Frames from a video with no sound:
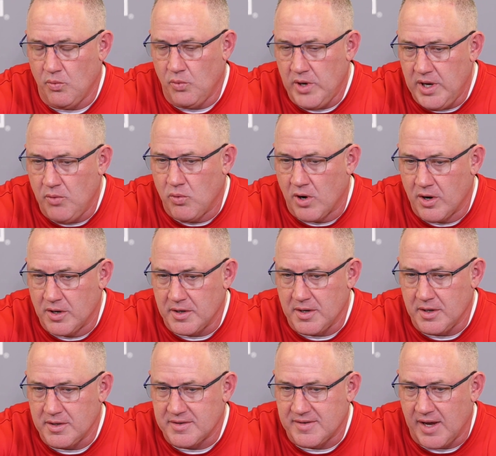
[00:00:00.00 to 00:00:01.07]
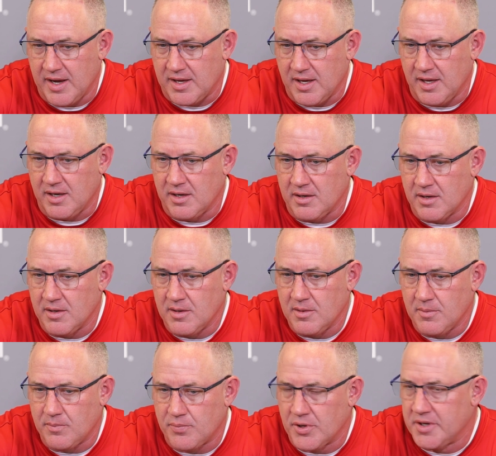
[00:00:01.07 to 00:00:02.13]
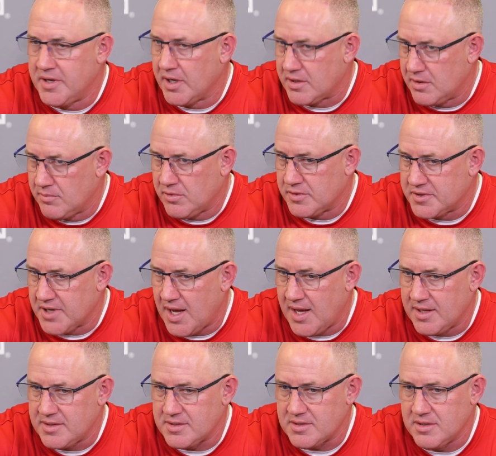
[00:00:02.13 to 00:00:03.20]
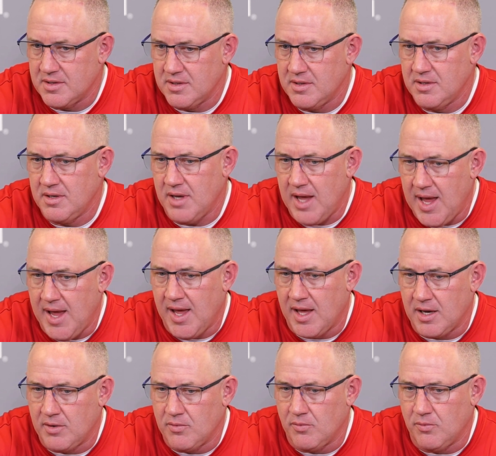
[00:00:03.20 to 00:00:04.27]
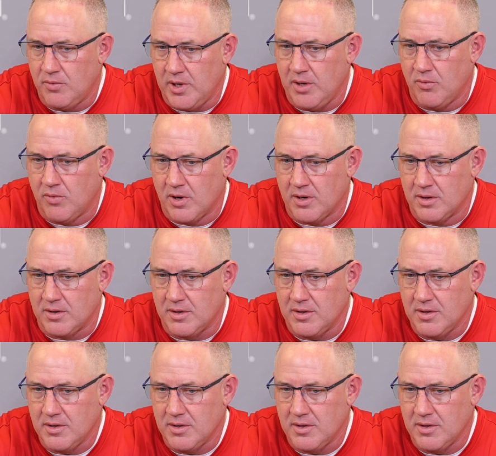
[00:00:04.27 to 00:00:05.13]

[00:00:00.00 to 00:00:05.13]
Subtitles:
we weren't taking predictable shots and we weren't